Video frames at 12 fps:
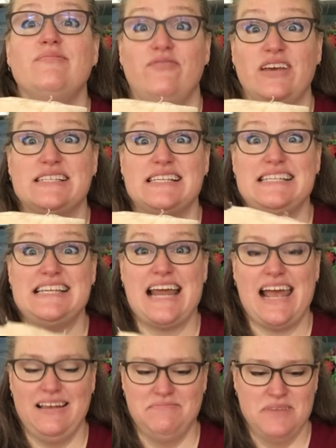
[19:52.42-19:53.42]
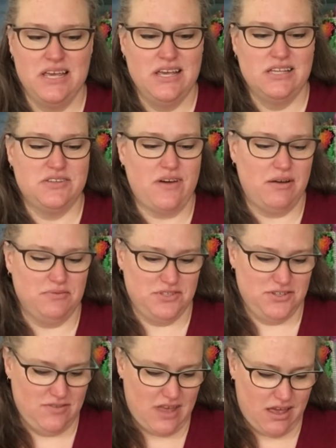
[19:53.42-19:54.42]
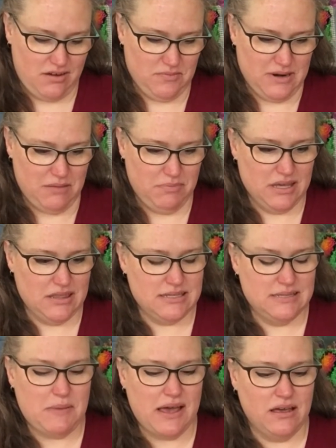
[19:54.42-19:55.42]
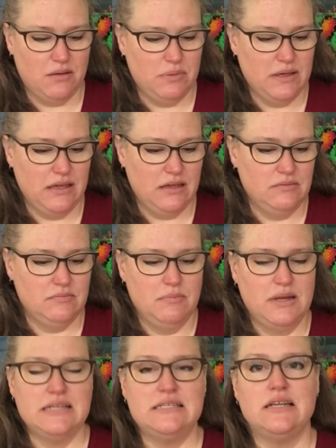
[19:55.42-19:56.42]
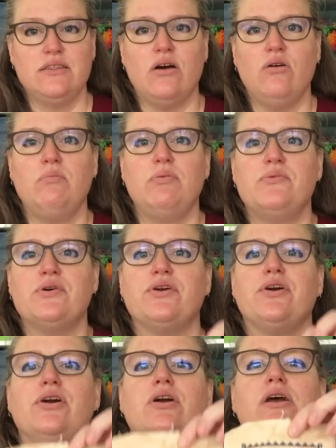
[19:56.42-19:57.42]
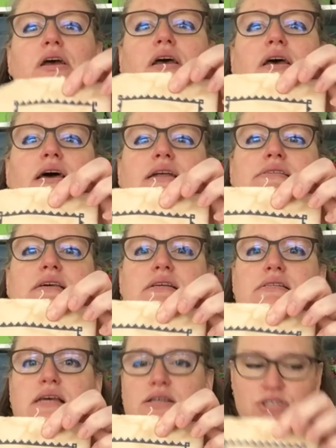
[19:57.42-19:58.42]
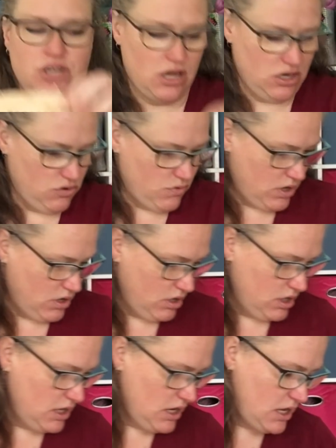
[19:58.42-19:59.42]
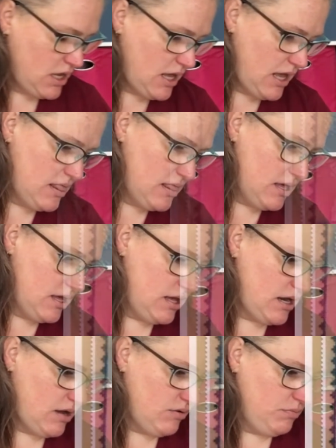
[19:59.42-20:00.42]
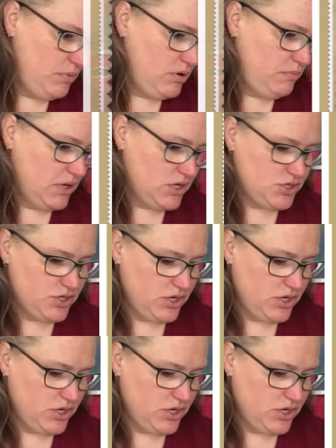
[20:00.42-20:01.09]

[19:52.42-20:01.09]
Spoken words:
fix it today. So I will do that when I pick this back up again. But I did the whole border, and it's going to say January, and then I'll put a picture